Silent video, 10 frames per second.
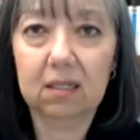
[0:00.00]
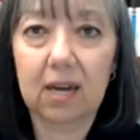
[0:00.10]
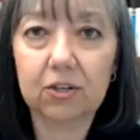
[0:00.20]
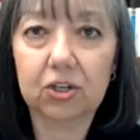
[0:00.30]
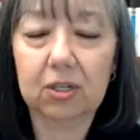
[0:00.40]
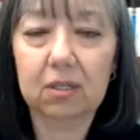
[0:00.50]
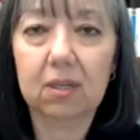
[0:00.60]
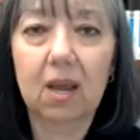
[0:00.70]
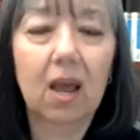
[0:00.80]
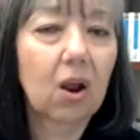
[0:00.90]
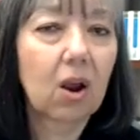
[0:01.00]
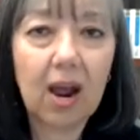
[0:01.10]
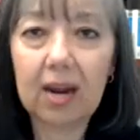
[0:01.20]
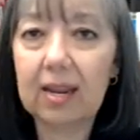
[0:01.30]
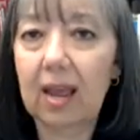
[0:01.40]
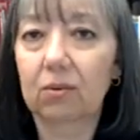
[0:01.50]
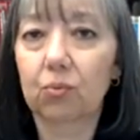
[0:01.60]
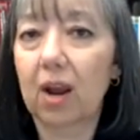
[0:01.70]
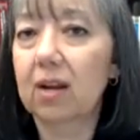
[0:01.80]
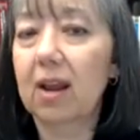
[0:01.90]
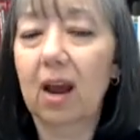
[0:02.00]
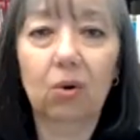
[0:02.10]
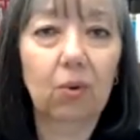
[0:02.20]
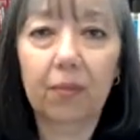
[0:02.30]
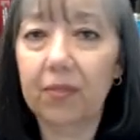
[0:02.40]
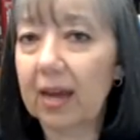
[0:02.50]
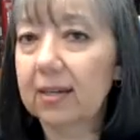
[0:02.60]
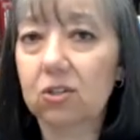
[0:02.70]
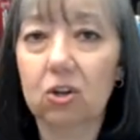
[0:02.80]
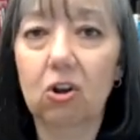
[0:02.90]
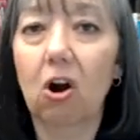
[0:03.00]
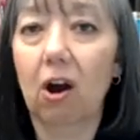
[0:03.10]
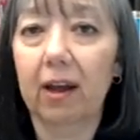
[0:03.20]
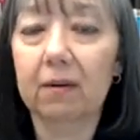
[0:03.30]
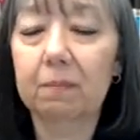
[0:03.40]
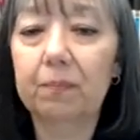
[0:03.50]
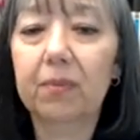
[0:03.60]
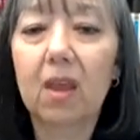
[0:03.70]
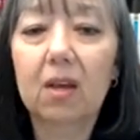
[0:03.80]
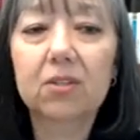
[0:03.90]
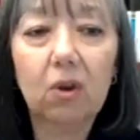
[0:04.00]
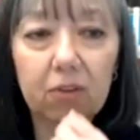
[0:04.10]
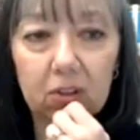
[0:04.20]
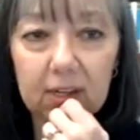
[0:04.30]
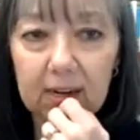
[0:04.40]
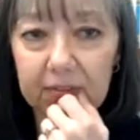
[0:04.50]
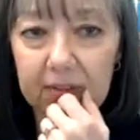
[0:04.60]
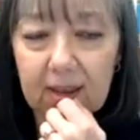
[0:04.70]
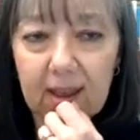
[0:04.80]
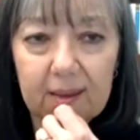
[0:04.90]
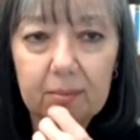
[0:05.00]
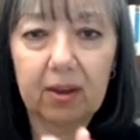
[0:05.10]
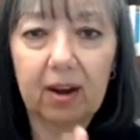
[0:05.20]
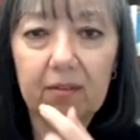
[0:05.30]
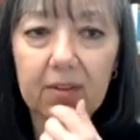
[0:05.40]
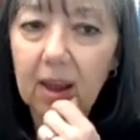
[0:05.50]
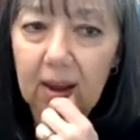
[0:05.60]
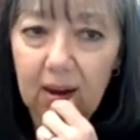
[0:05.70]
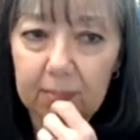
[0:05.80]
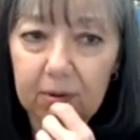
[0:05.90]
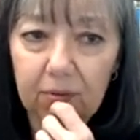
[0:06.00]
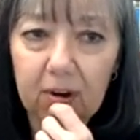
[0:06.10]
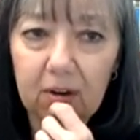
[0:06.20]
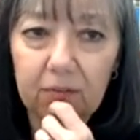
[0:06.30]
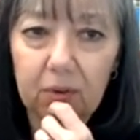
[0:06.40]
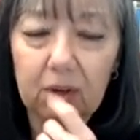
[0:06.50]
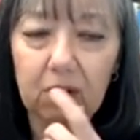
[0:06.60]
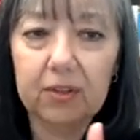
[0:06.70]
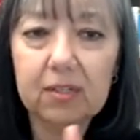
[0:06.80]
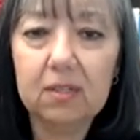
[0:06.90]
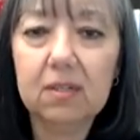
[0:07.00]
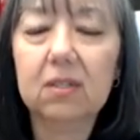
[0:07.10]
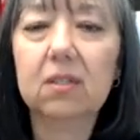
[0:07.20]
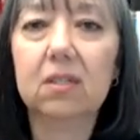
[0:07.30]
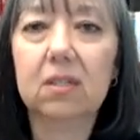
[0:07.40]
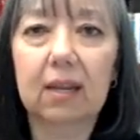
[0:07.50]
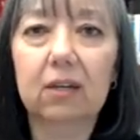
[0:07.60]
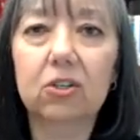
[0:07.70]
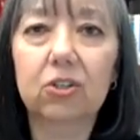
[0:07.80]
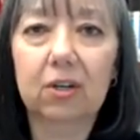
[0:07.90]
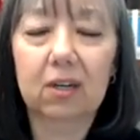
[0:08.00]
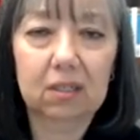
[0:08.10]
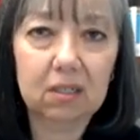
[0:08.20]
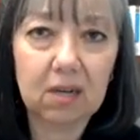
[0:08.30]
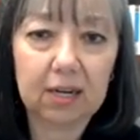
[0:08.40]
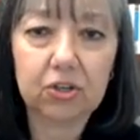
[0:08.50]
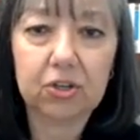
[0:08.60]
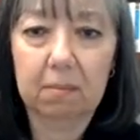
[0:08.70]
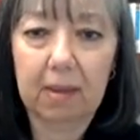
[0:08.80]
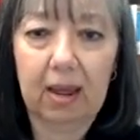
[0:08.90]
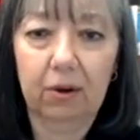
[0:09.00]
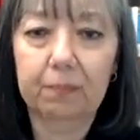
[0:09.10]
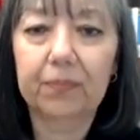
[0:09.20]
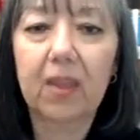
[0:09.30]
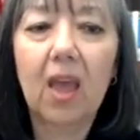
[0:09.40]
deductions. Again, right now, that is gone. So if you look at the table that I've got up in front of you here, this is the standard deduction amount.